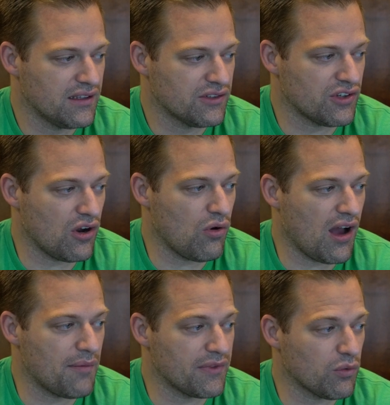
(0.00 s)
So
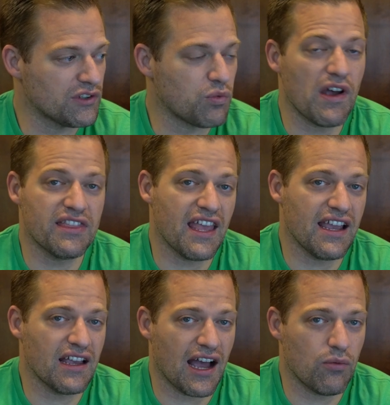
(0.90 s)
um, there was one
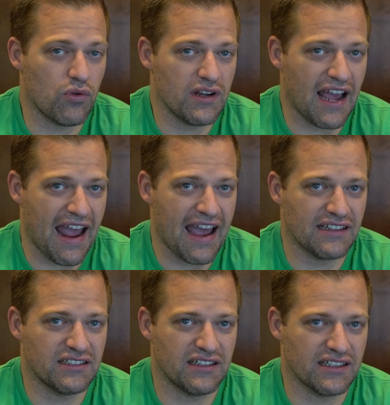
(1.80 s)
thing I would
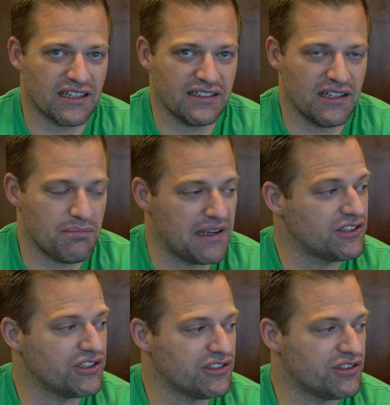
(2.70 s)
add to this. I did
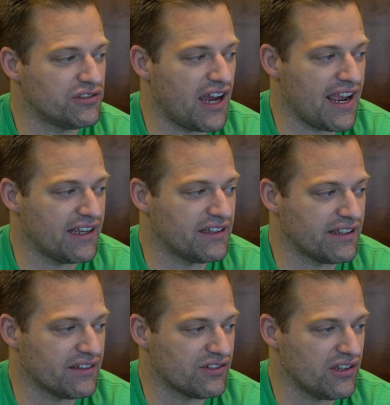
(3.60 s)
mention to Diane to
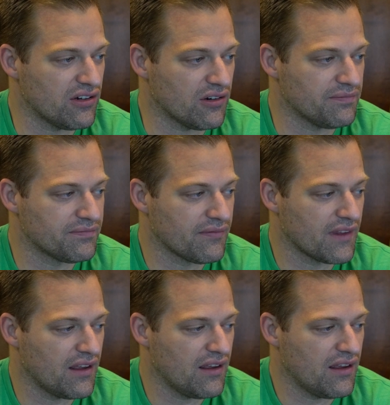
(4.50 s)
consider
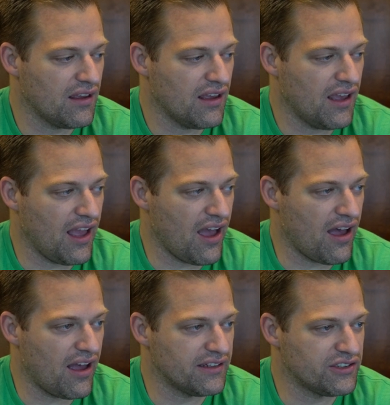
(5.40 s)

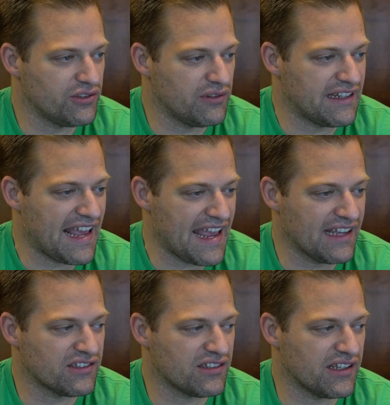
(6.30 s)
uh, to
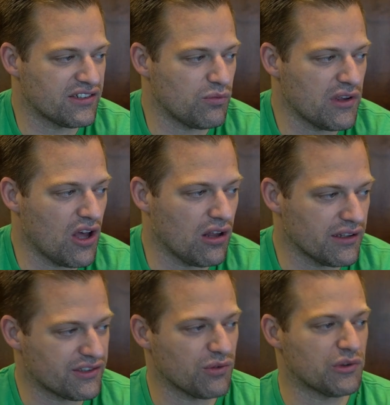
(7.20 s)
enhance this, and we call
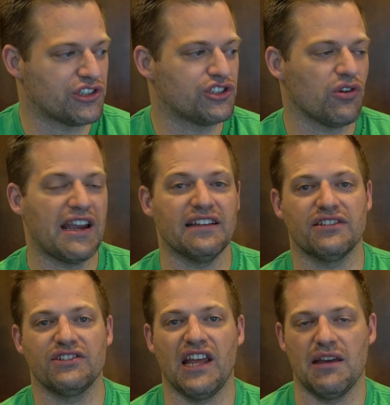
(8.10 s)
this a restraint
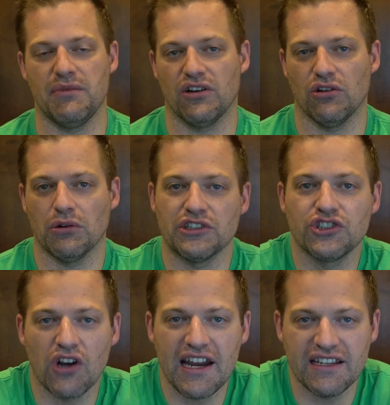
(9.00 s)
statement or a
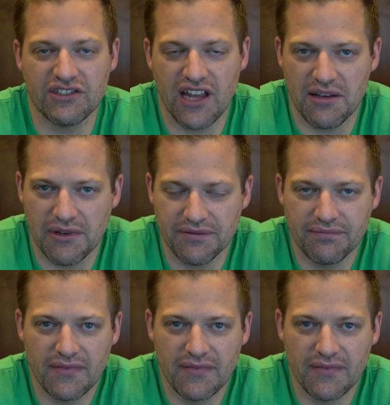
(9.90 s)
restraining statement.